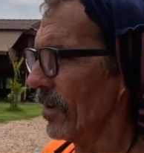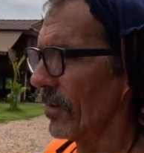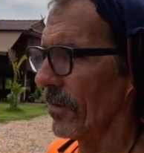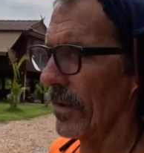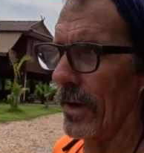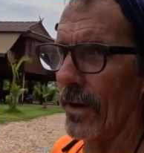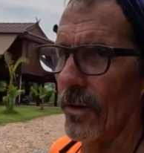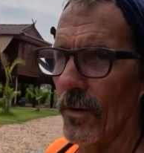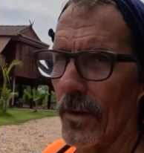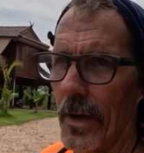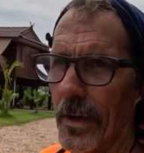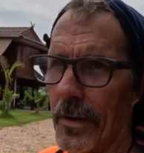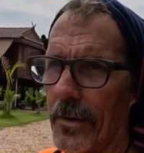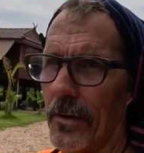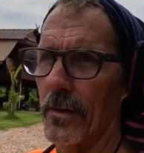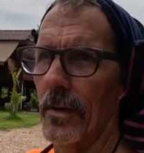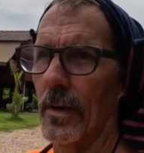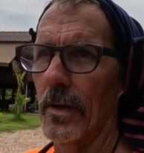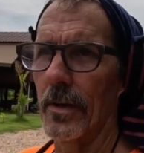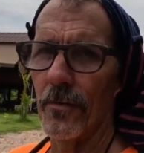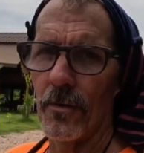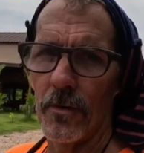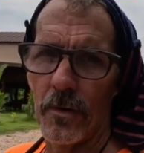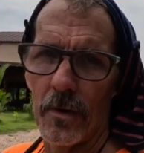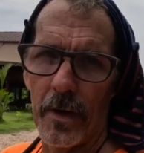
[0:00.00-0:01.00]
you know, they don't like
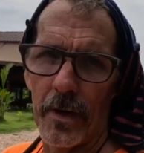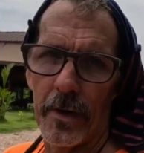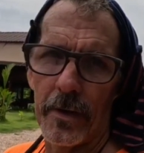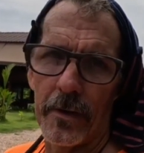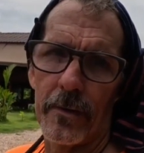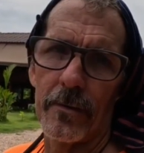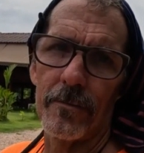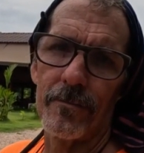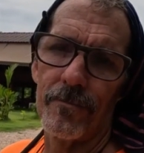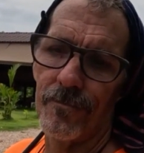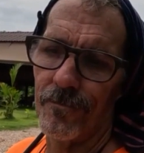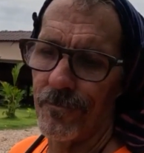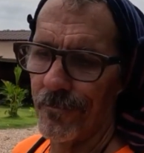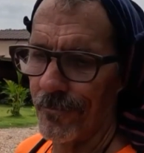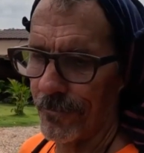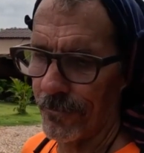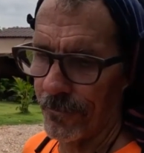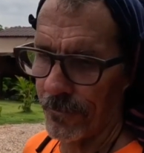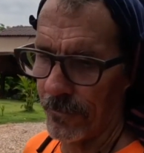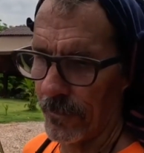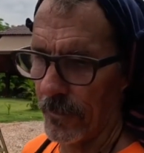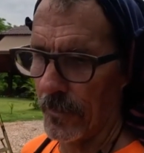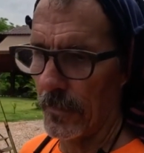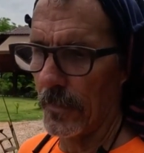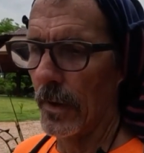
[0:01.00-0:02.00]
delivering. Like,
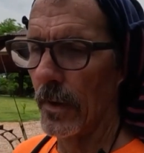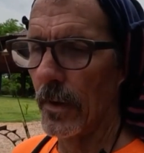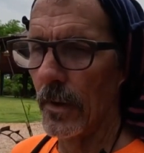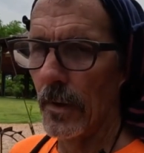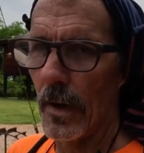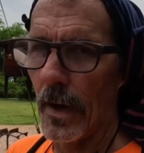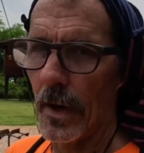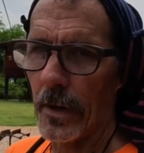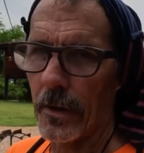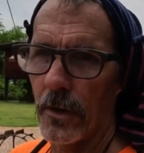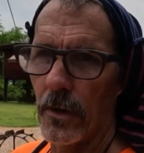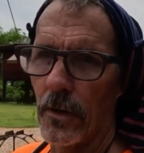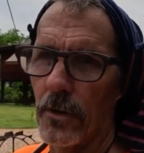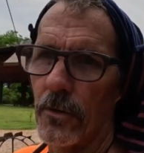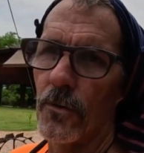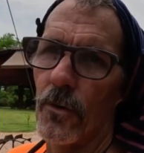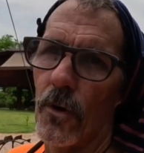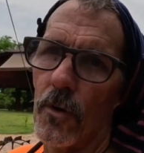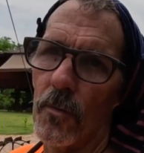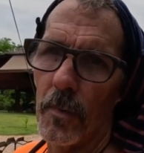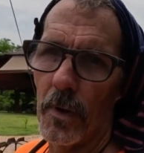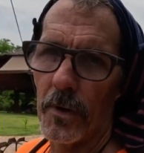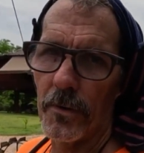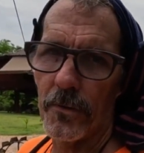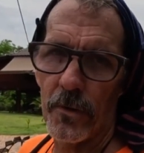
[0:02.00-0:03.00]
I could have
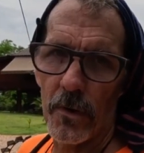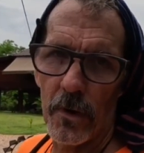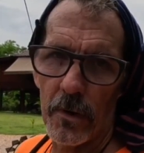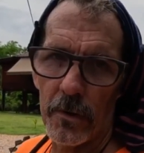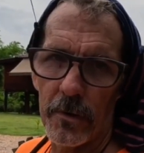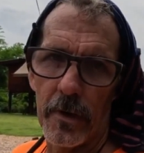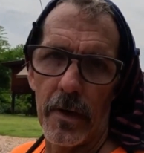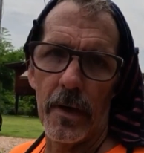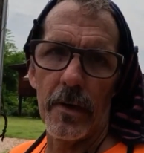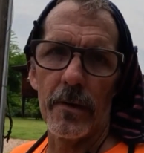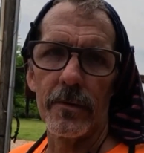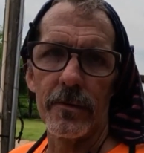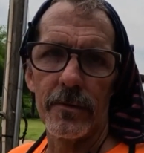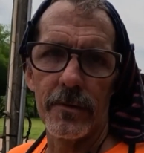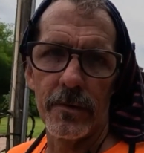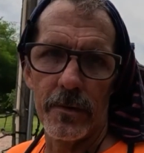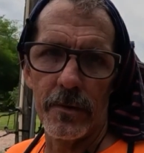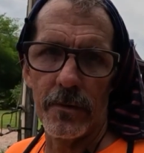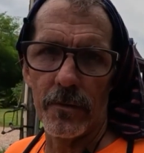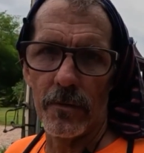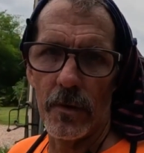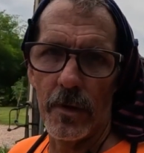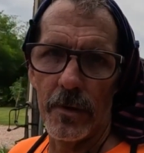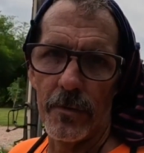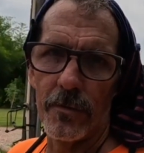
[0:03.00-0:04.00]
drove my truck down
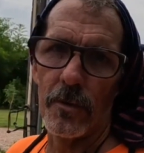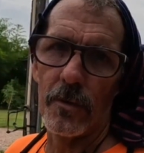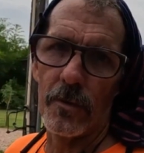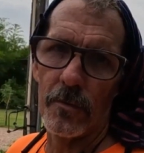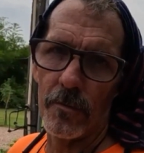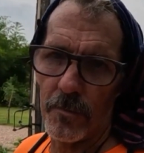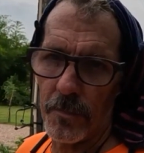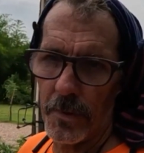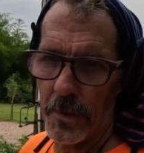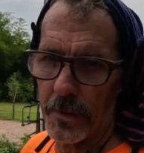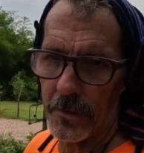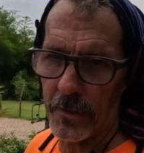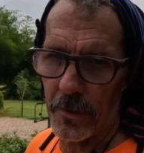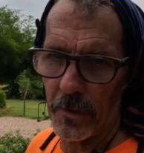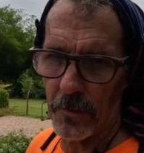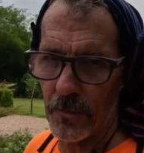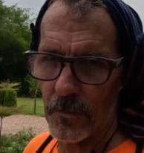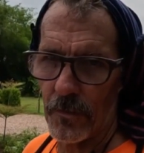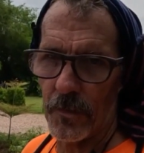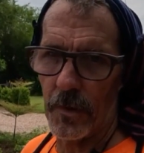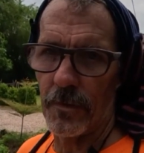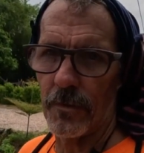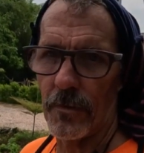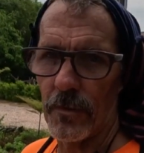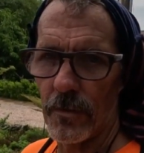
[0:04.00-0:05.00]
to the river and picked up
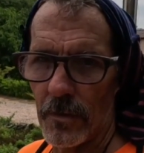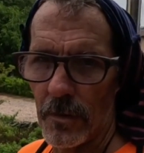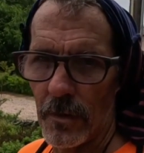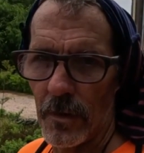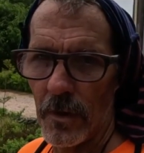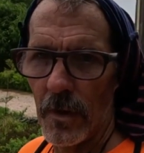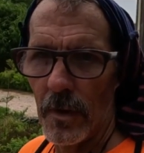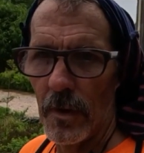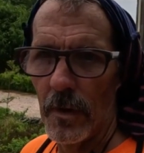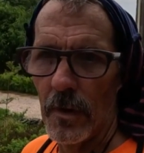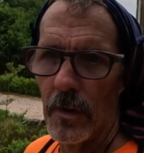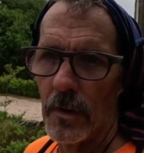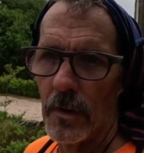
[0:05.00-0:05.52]
river